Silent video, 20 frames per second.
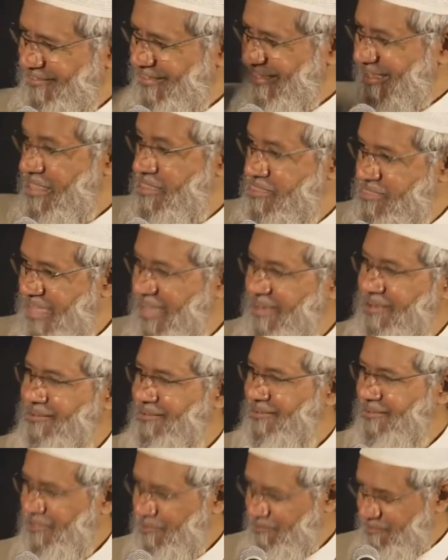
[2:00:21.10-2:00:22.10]
His son,
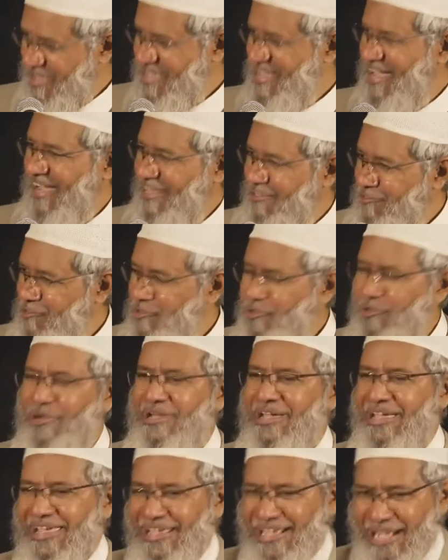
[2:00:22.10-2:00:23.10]
being a Hindu,
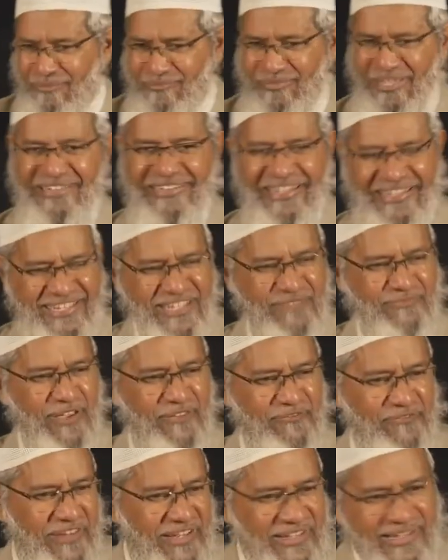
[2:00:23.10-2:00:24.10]
he comes and touches my
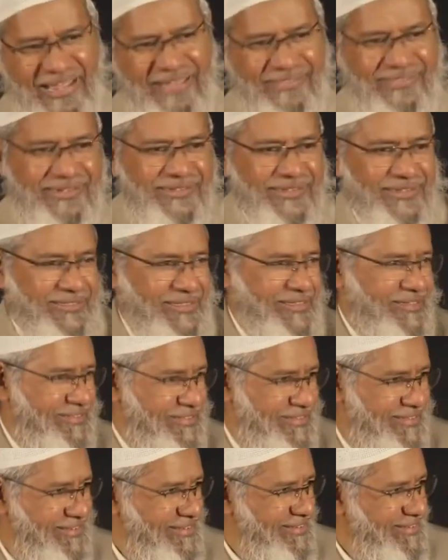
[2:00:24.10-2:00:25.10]
feet. I said, this is
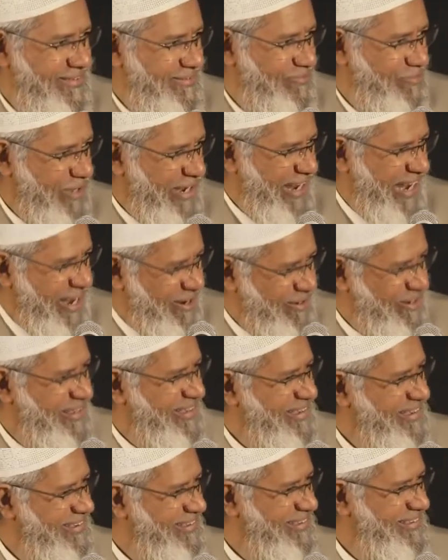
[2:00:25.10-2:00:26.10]
not allowed.
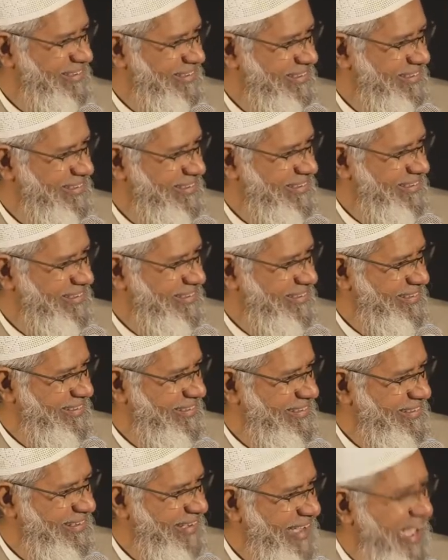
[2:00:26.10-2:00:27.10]

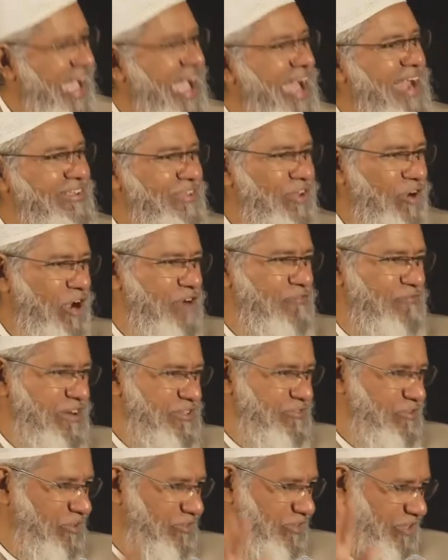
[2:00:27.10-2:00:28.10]
And the
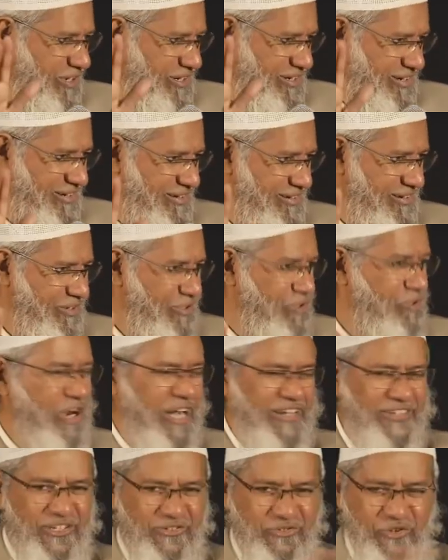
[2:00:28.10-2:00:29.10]
conference goes on, to
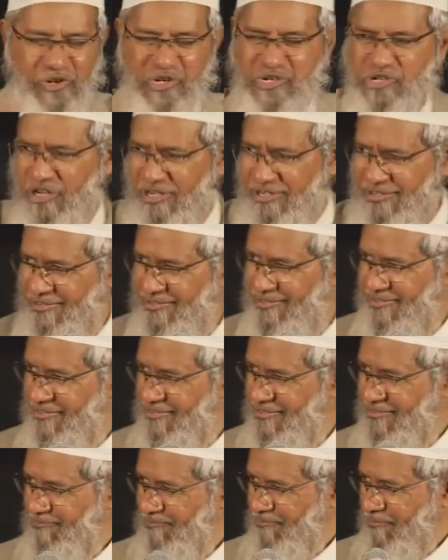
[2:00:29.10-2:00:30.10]
cut the story short.
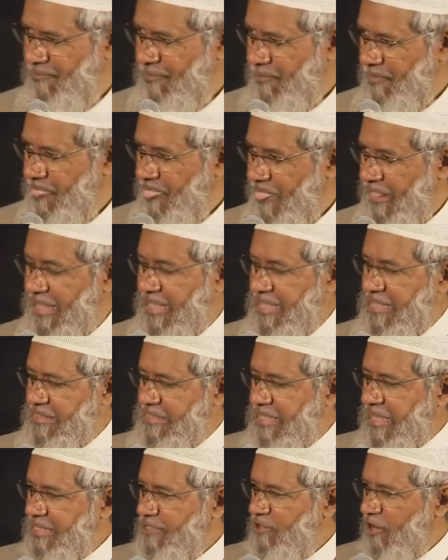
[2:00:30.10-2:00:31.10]

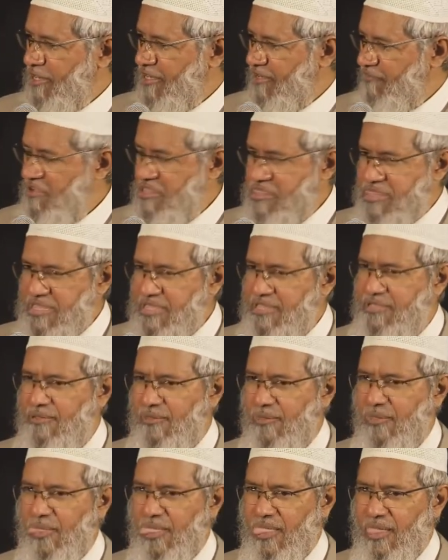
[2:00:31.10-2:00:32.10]
Third controversy,
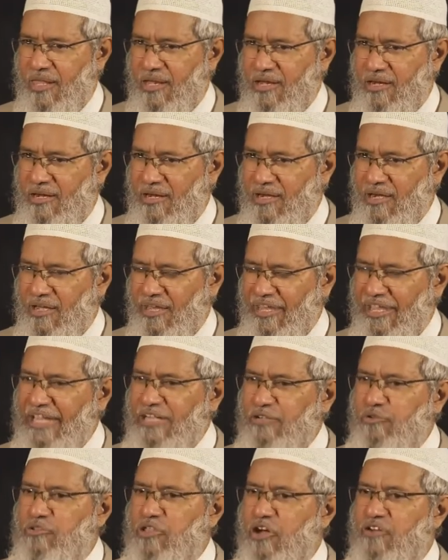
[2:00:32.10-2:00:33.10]

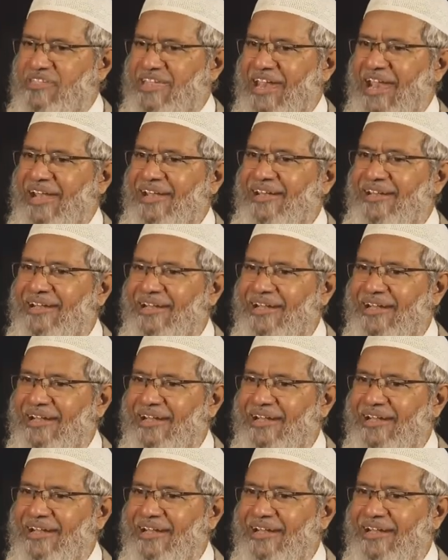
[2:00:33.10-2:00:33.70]
in 2010.